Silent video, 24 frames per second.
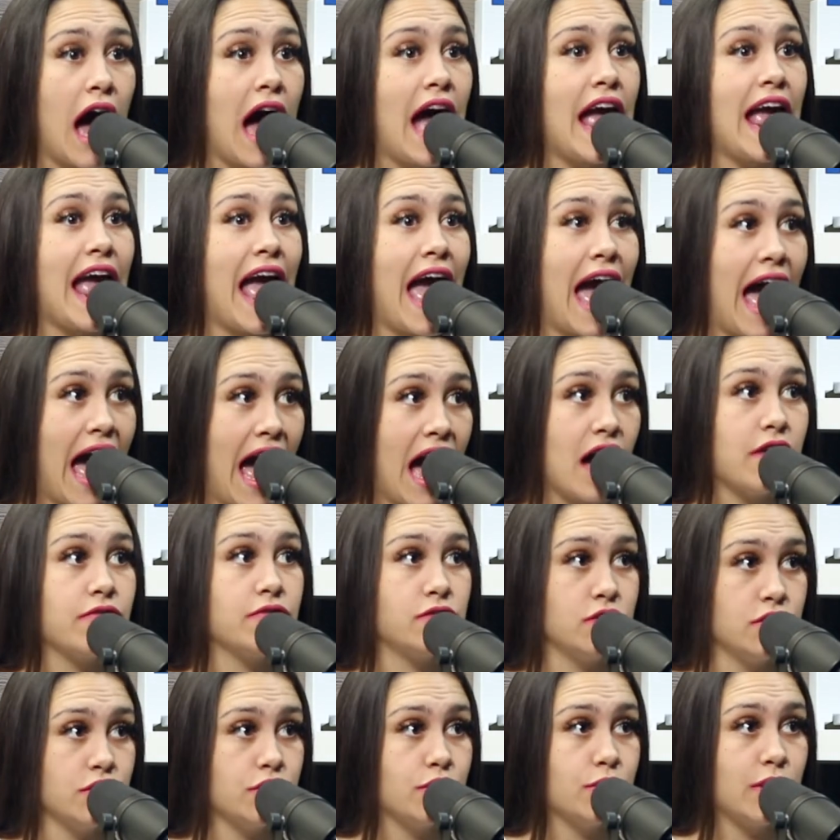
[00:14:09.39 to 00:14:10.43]
I have
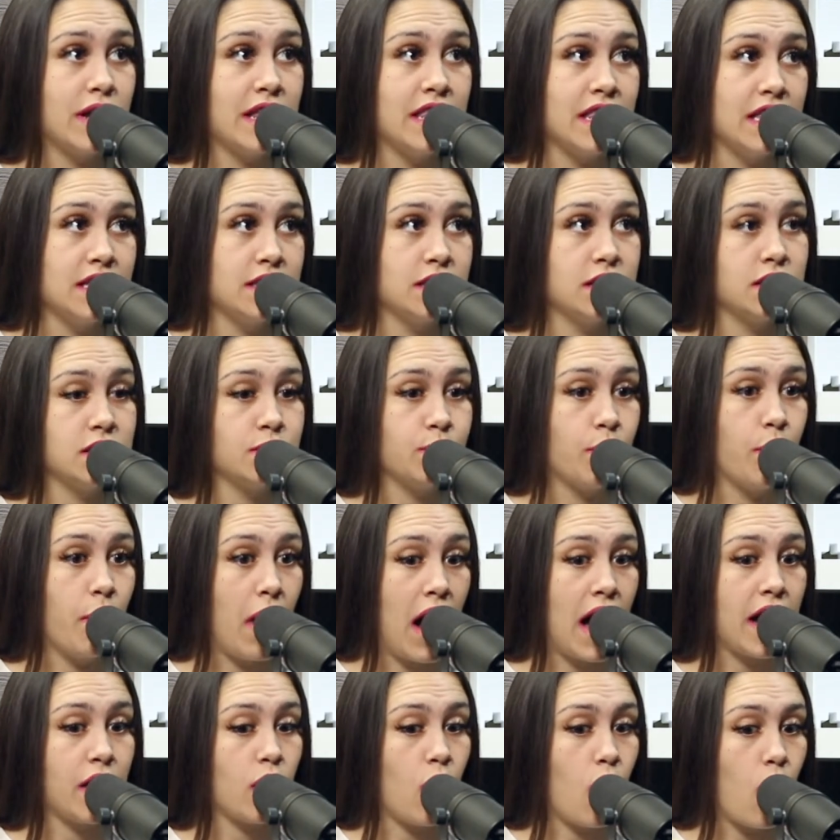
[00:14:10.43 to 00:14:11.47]
to. And this is
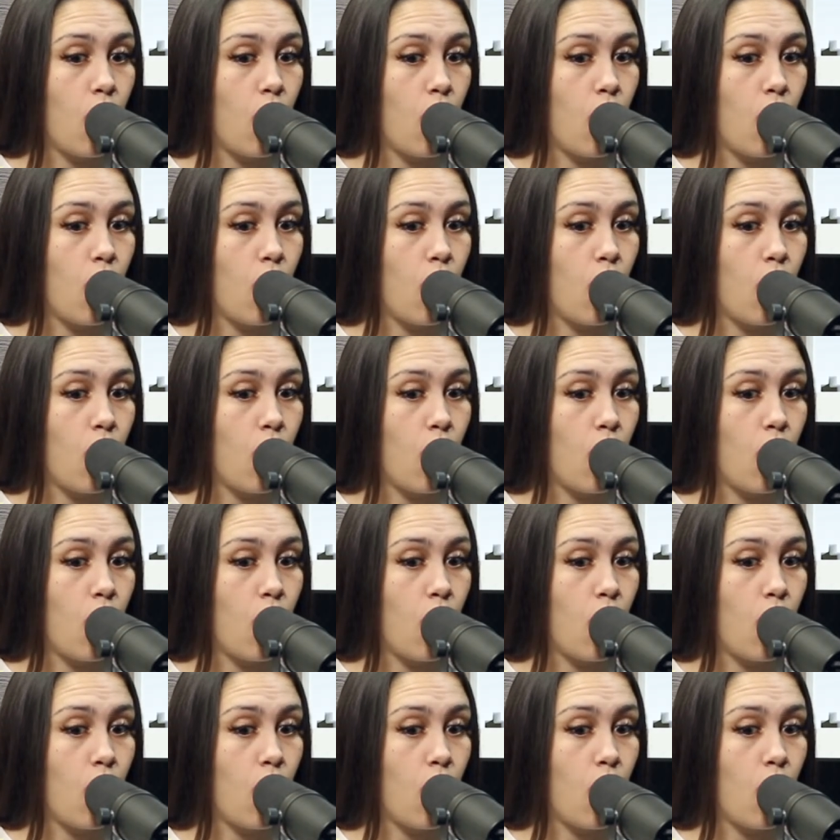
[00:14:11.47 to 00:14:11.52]
my